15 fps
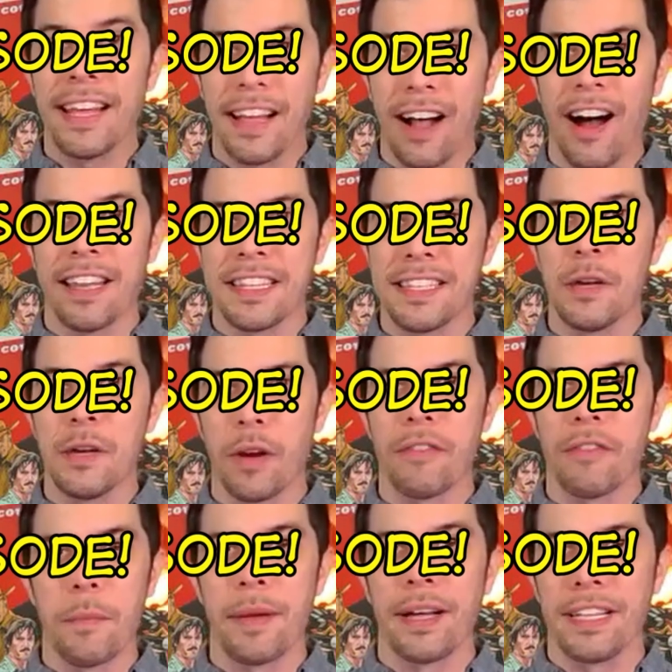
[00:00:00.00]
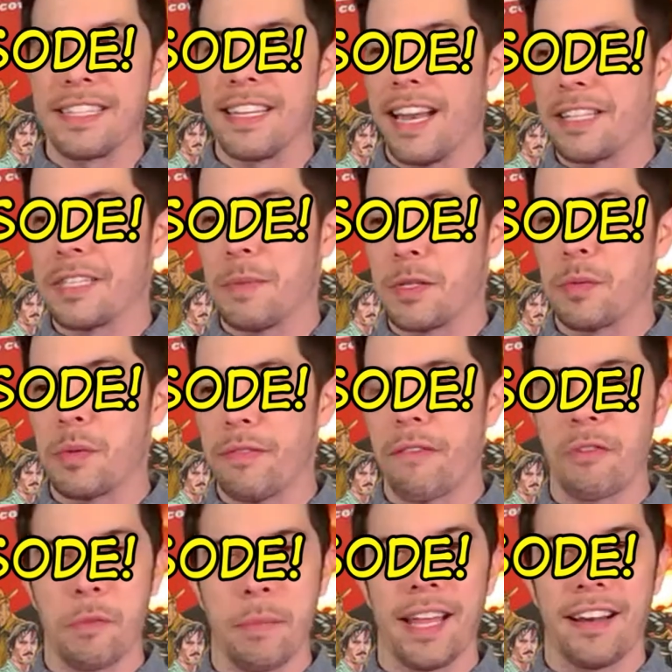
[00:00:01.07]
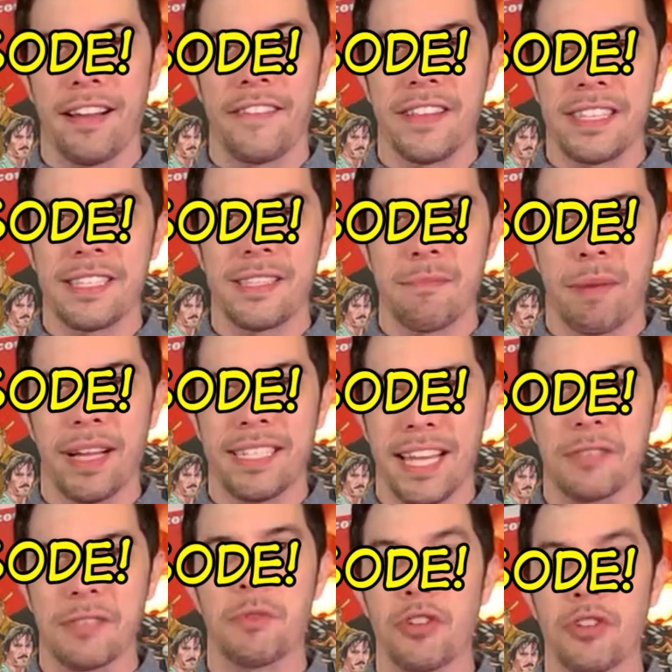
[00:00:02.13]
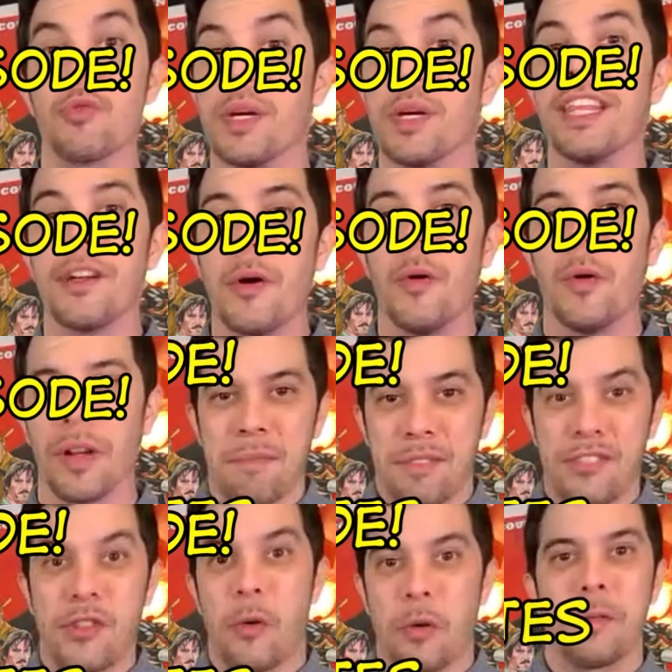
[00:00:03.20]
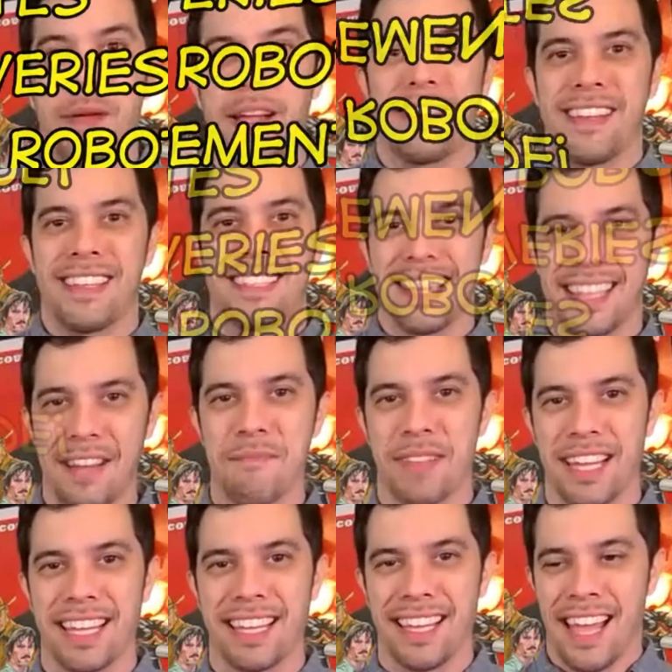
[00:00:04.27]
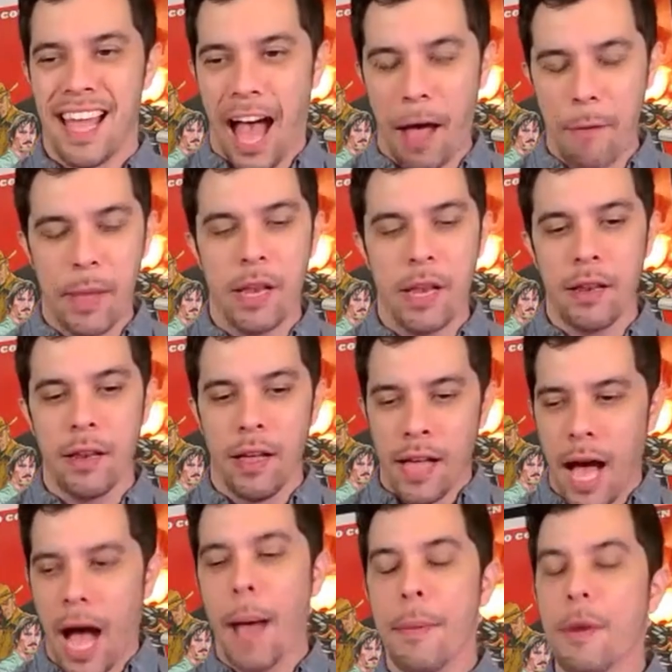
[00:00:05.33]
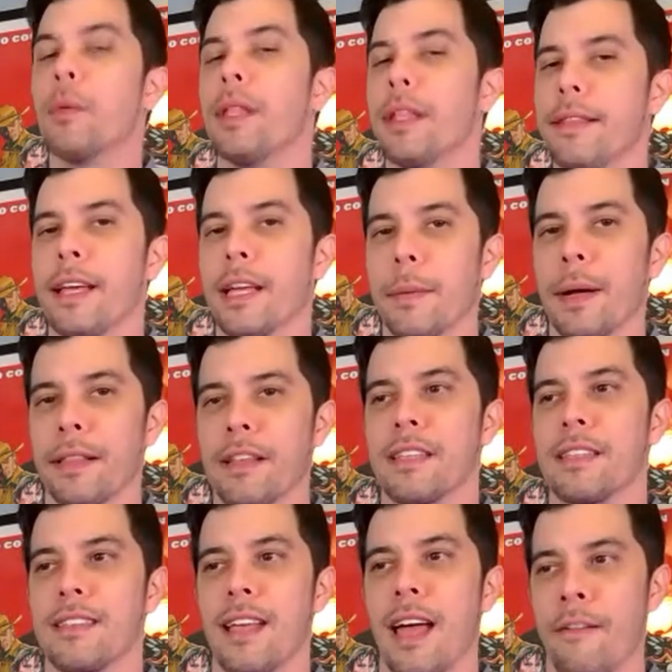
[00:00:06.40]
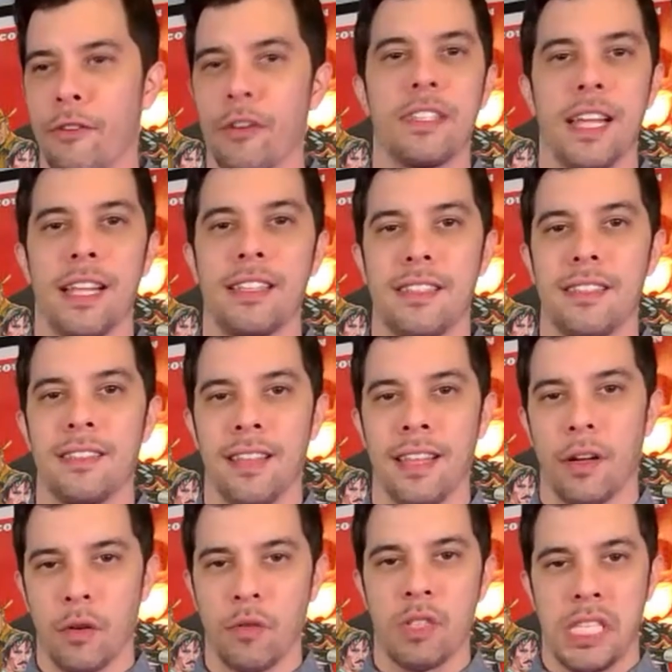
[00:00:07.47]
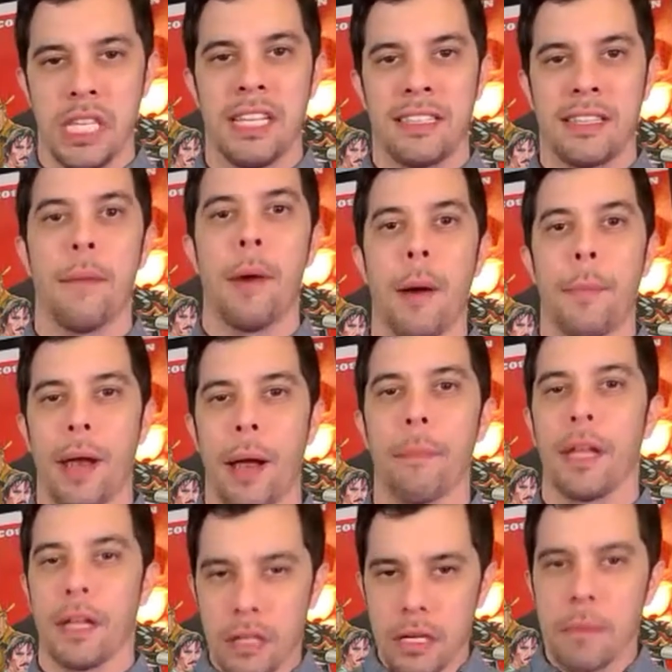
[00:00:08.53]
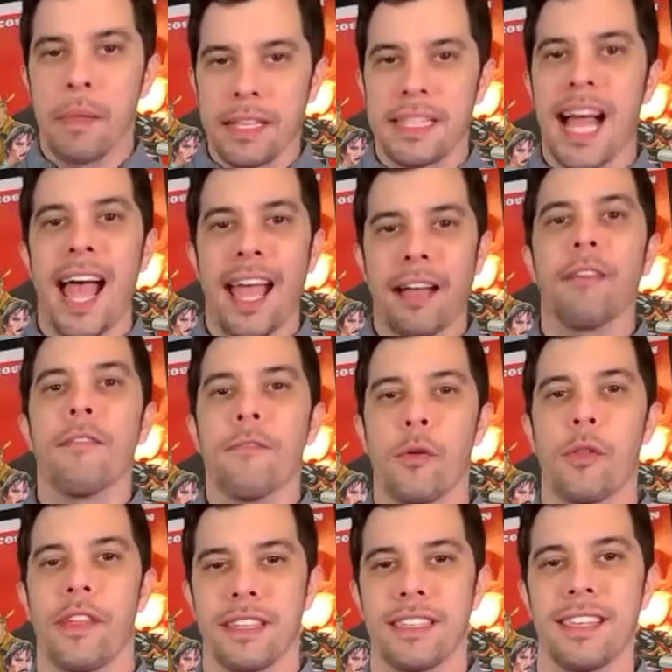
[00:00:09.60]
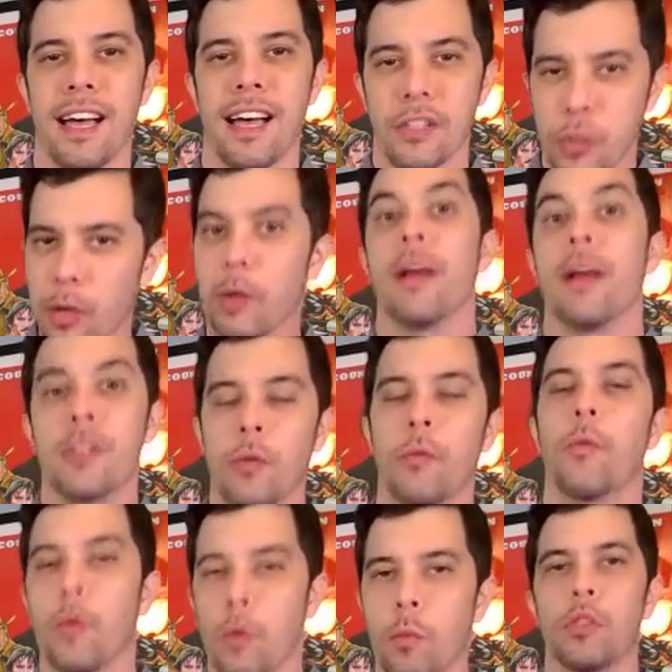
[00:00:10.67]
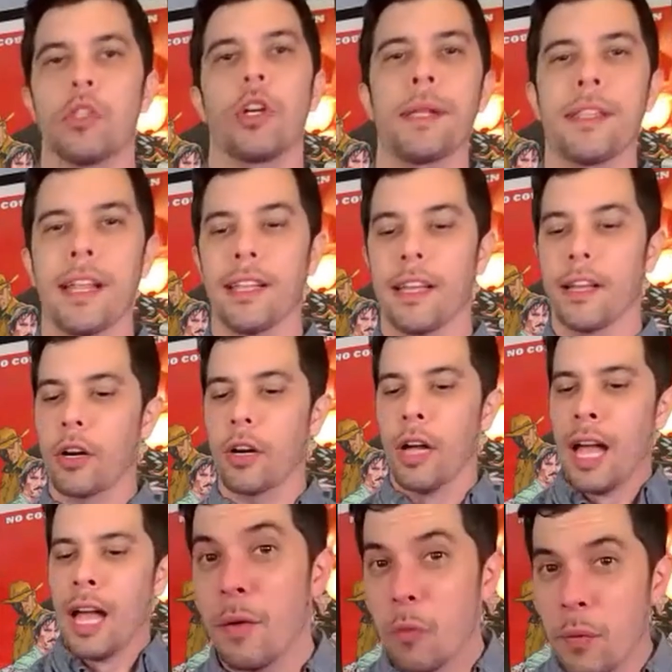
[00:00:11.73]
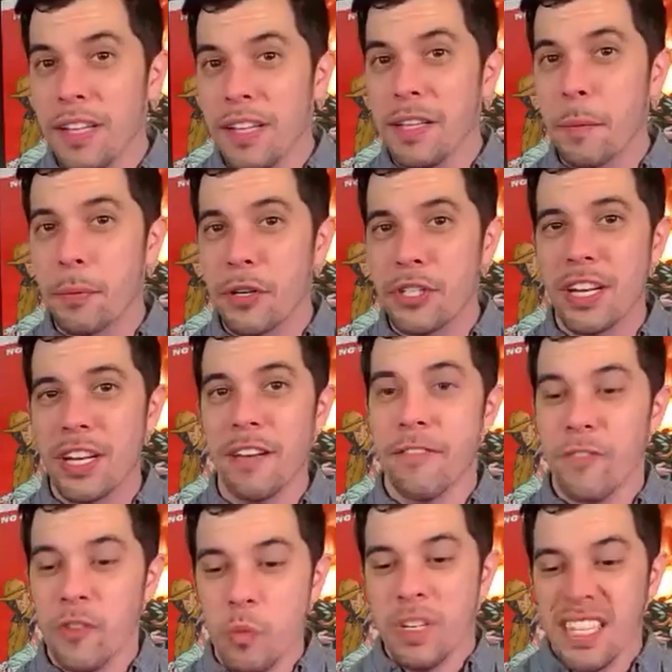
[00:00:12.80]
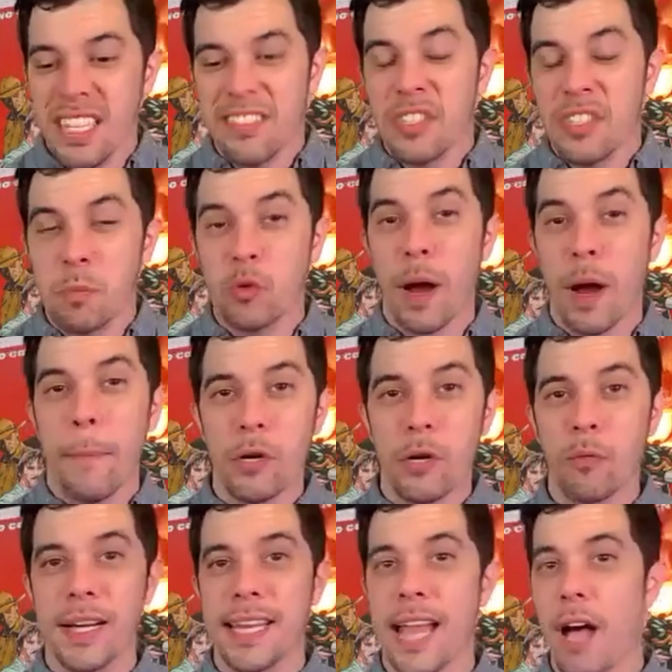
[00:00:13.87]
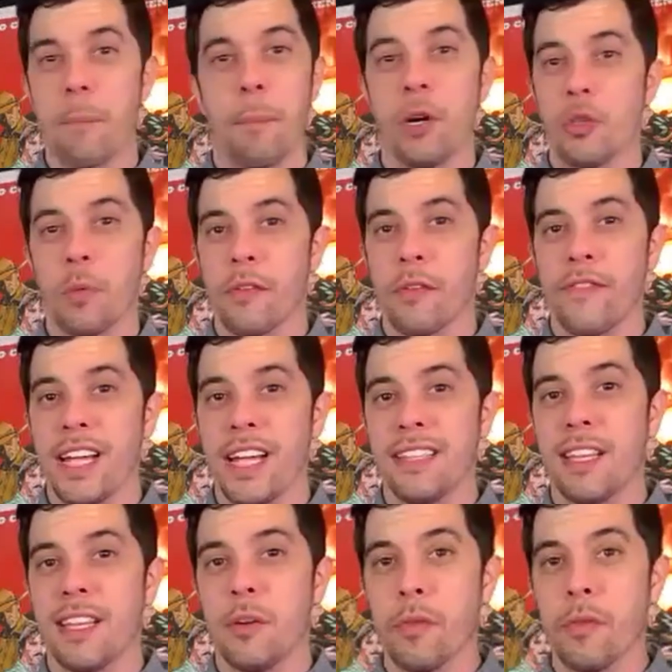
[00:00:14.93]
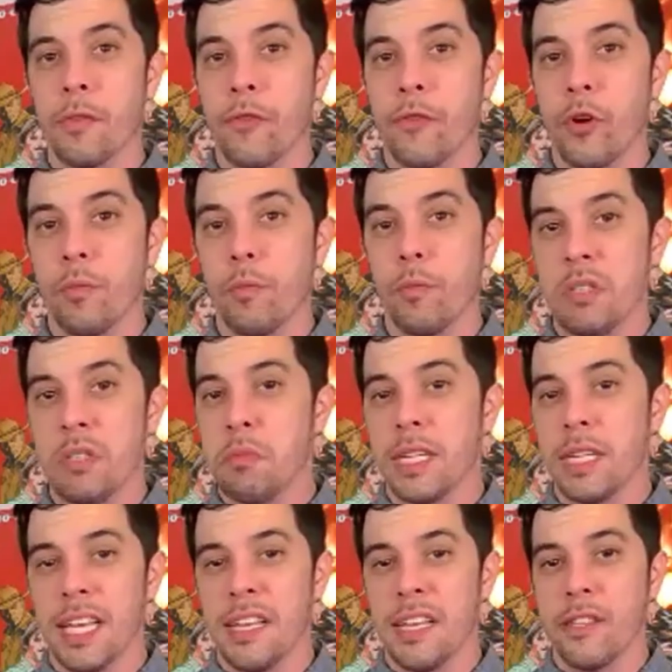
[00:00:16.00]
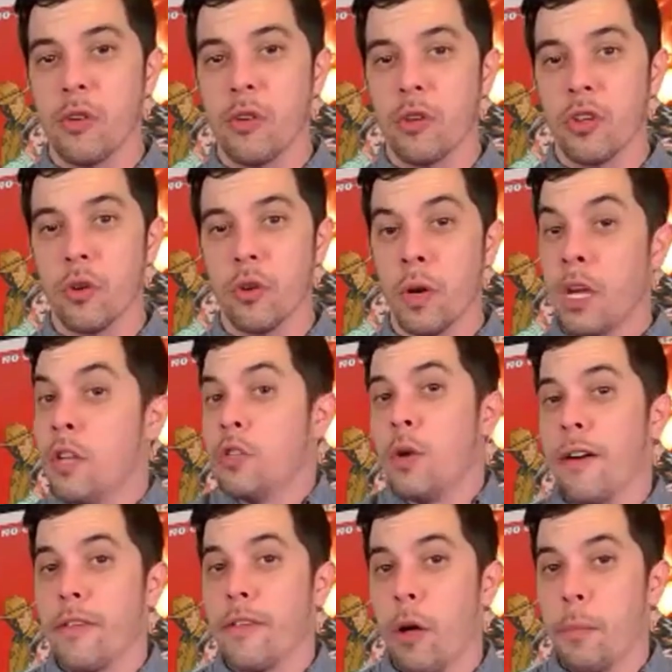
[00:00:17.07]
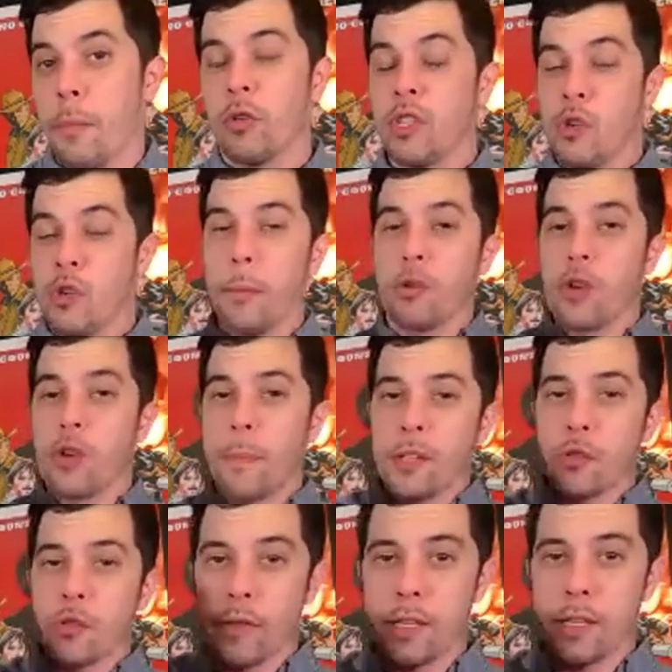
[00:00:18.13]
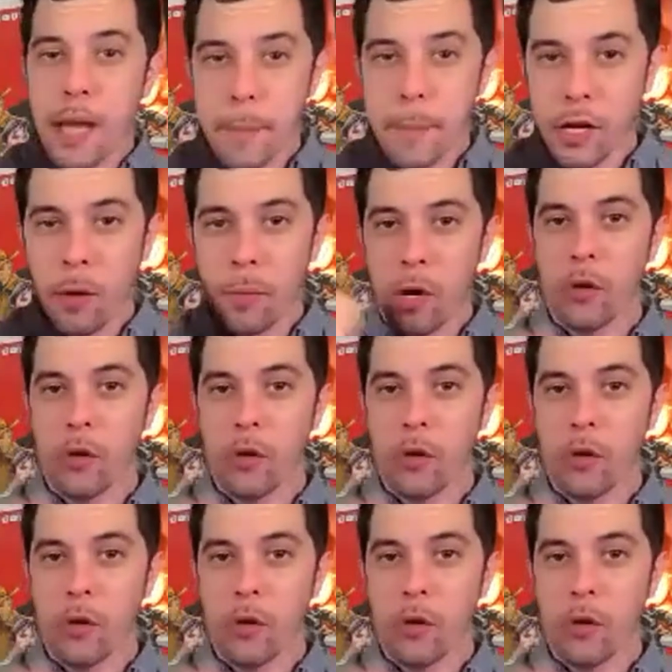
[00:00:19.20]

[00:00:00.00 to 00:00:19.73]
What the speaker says: Honestly, one of the biggest announcements we've ever made on this podcast, which is really cool. I'm stoked about this. I've been really thinking about this ever since it's come and I'm dying for this. So anyway, we'll talk about that later. We'd really appreciate it if you would hit the subscribe button right now, punch it with your face, hit it with your foot. We do anything you can do. Do you have an elbow? Can you elbow drop it? Do the atomic elbow?